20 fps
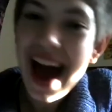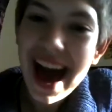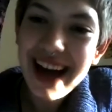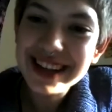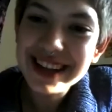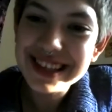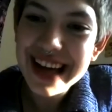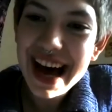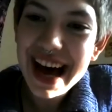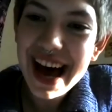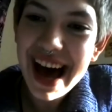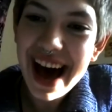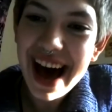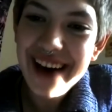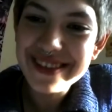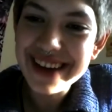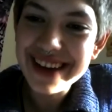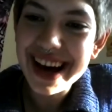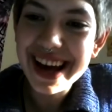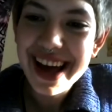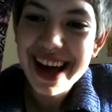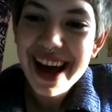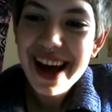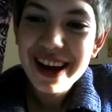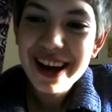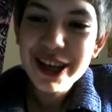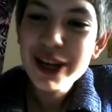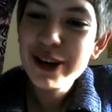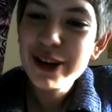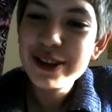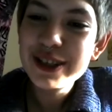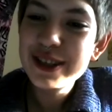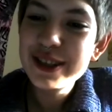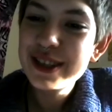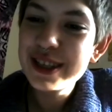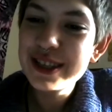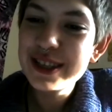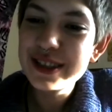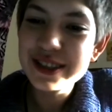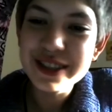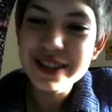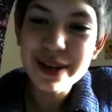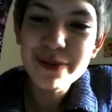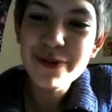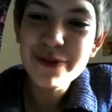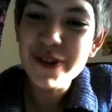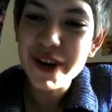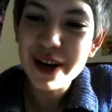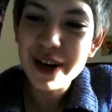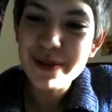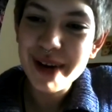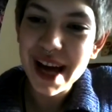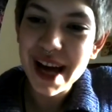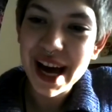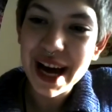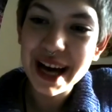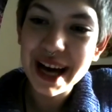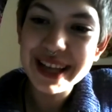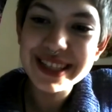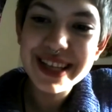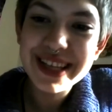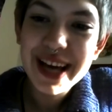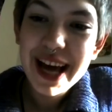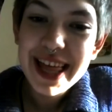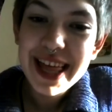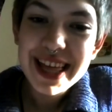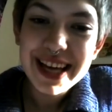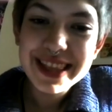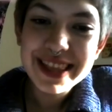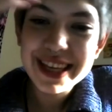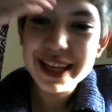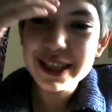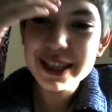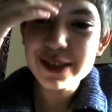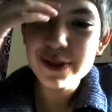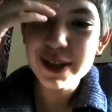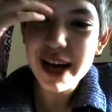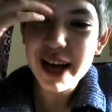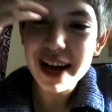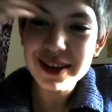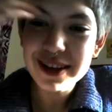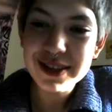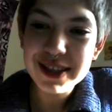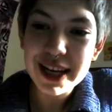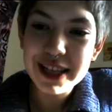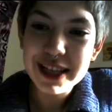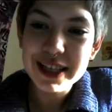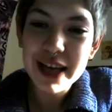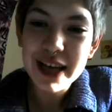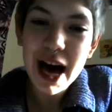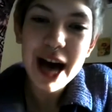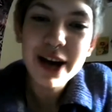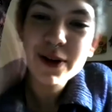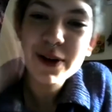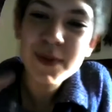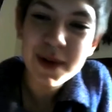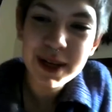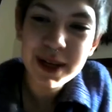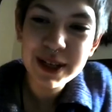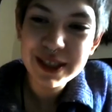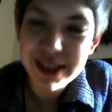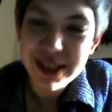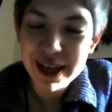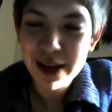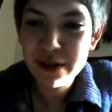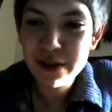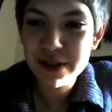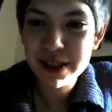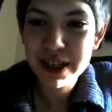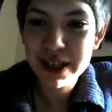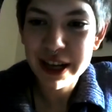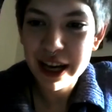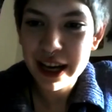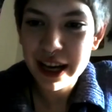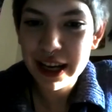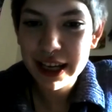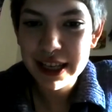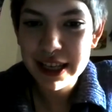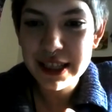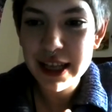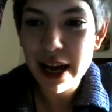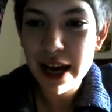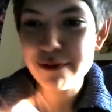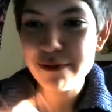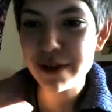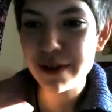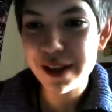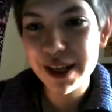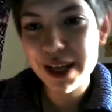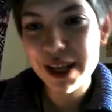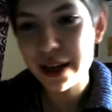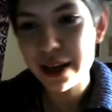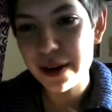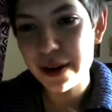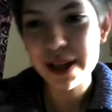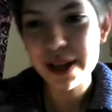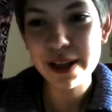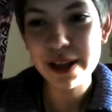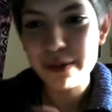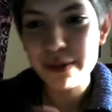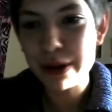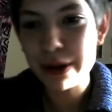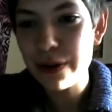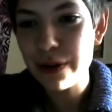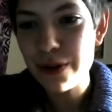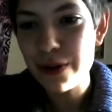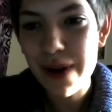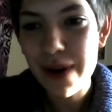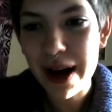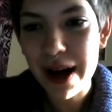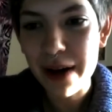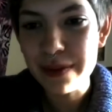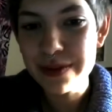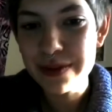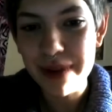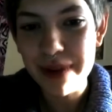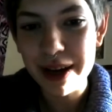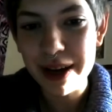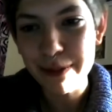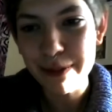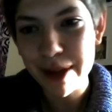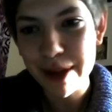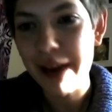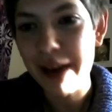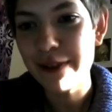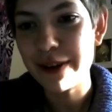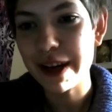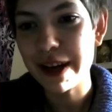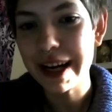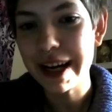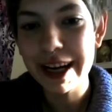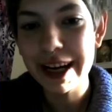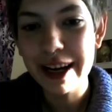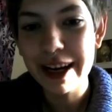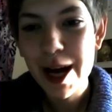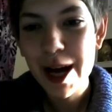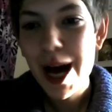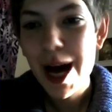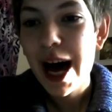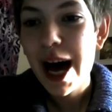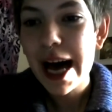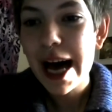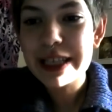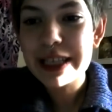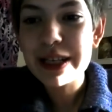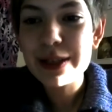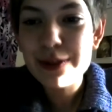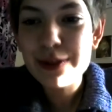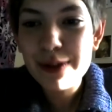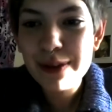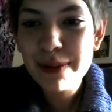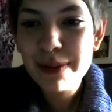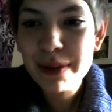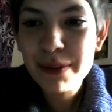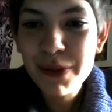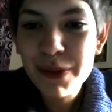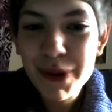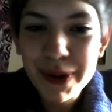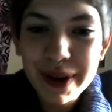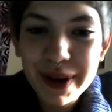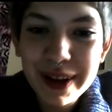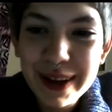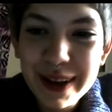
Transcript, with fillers: actually I have I you know there's just some foot up my ass that thinks when Nigel says I don't want you to stay over tonight because I'm feeling you know a little bit overwhelmed by your behavior, I start screaming more.